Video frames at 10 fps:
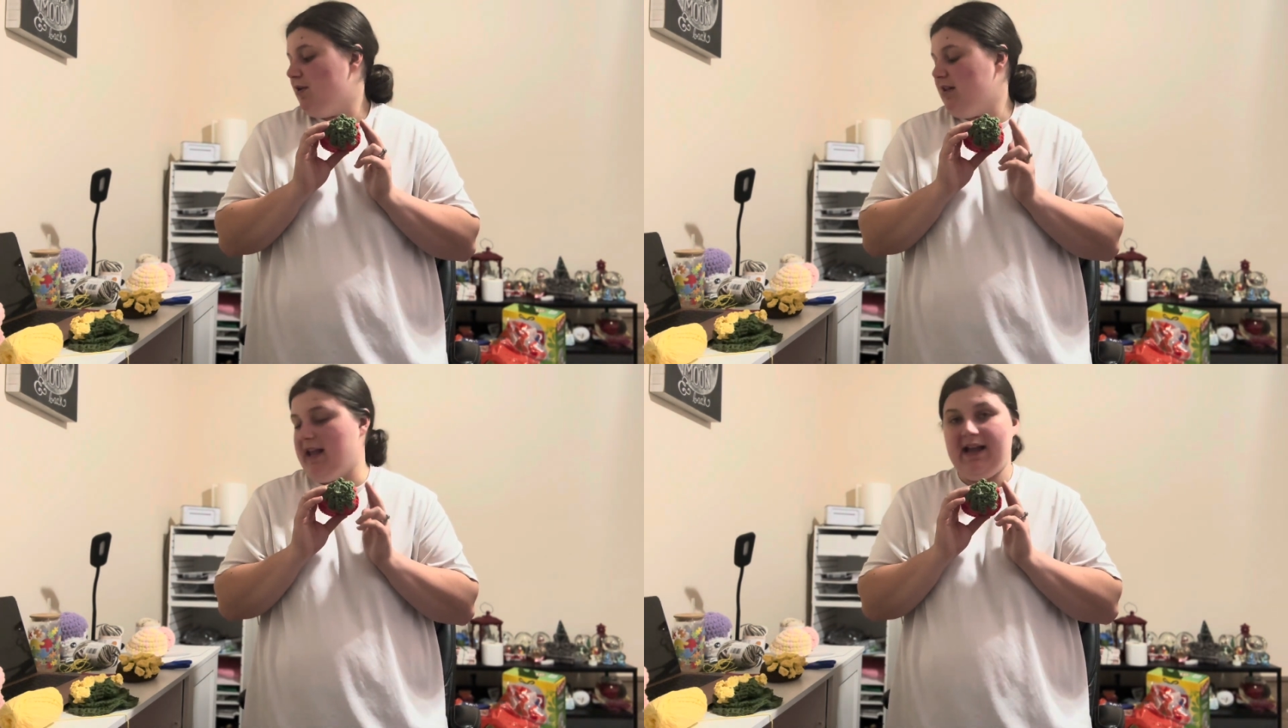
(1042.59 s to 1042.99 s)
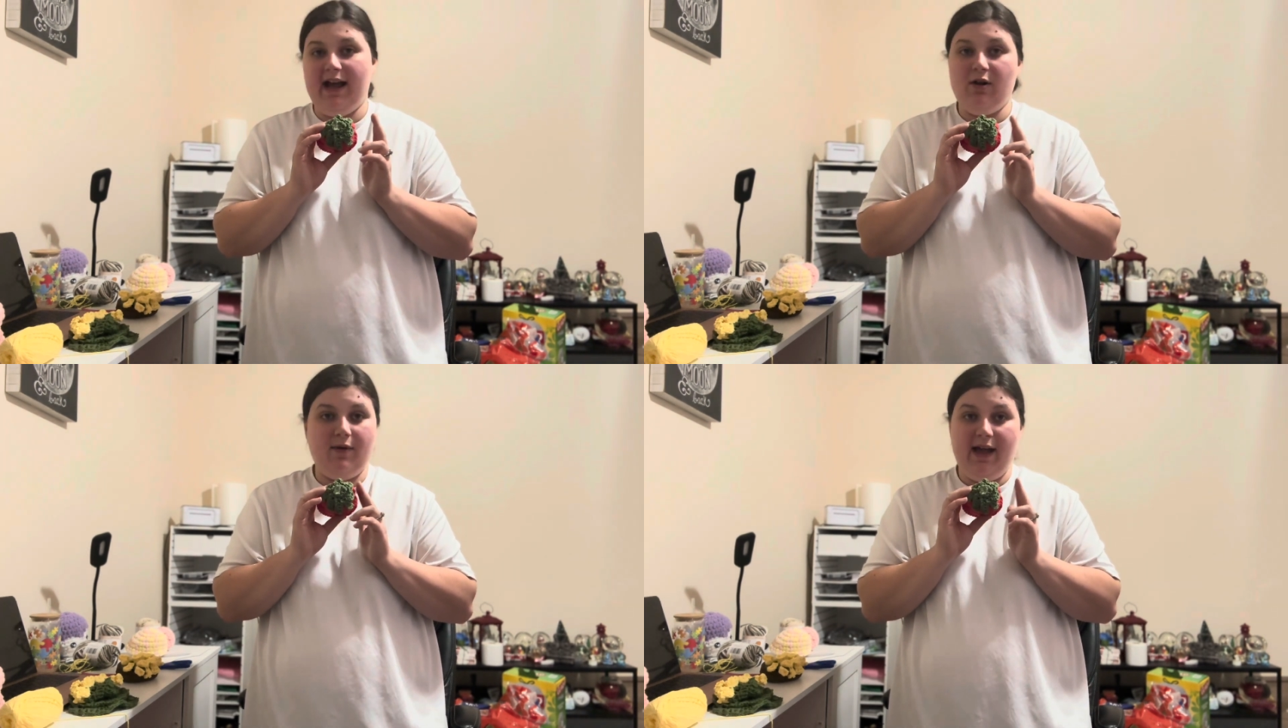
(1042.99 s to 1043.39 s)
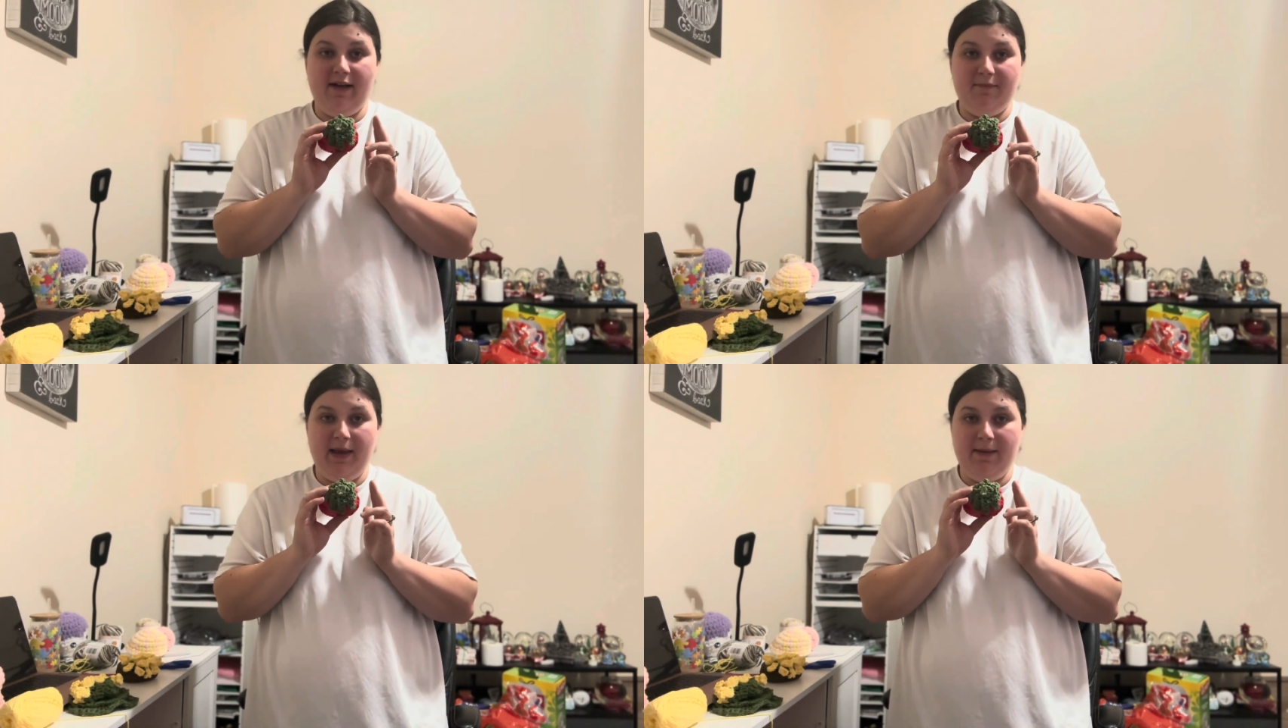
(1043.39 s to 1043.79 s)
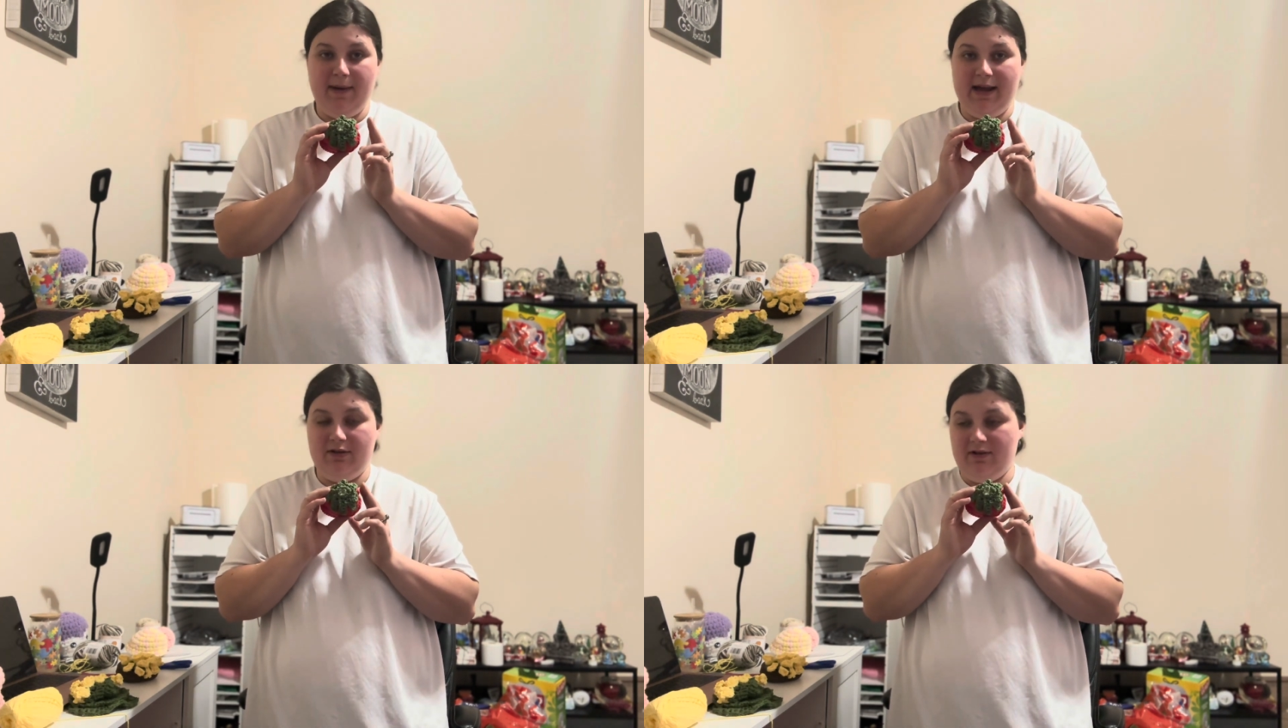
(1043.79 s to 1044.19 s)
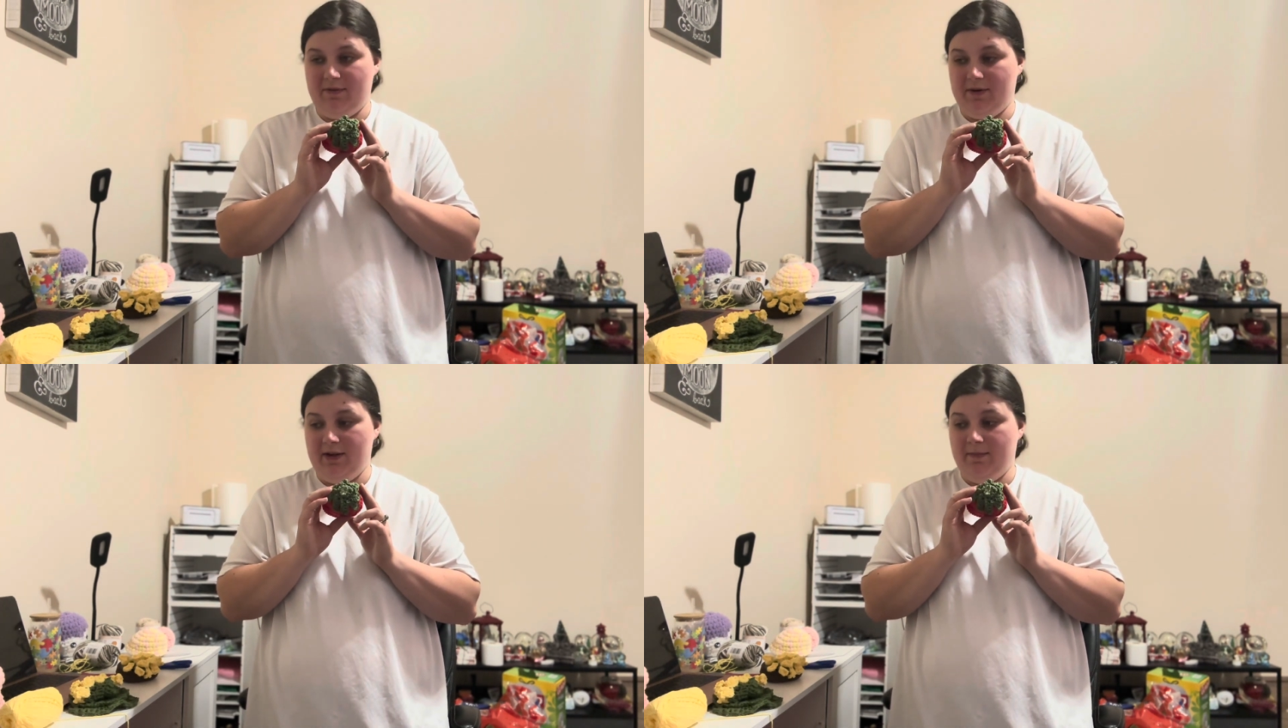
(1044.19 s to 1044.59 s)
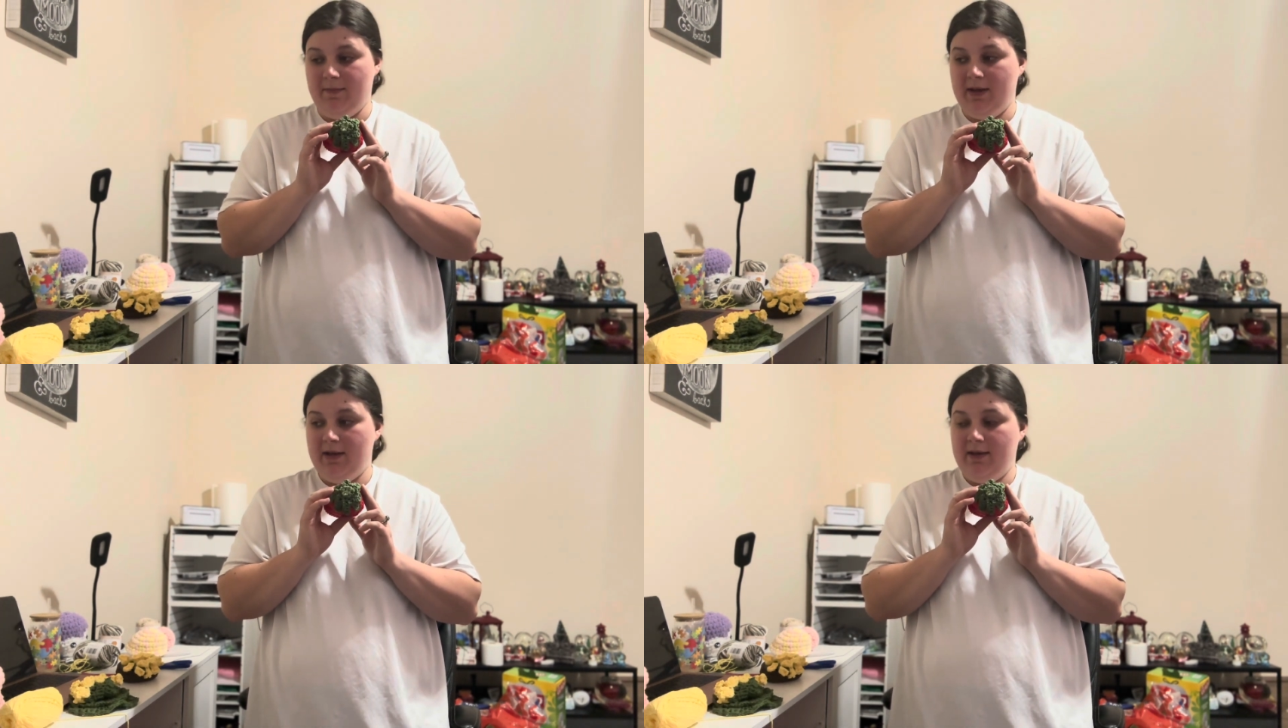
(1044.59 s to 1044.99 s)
Like, I don't have paid patterns for them.